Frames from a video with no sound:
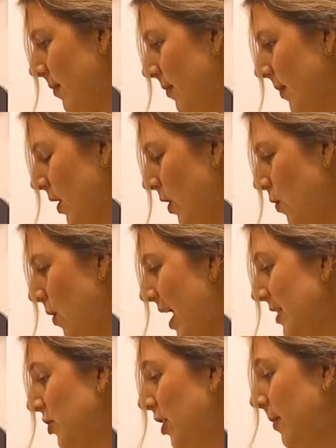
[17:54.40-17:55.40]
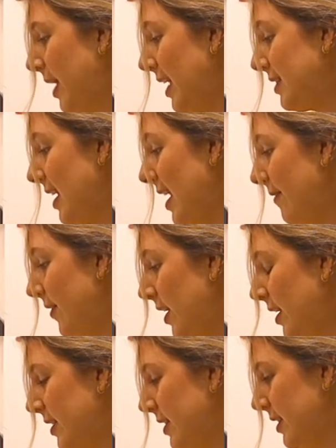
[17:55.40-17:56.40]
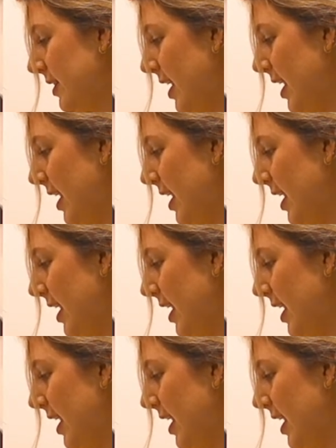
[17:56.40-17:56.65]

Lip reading: Oh, ice cream cake's heavy because it's like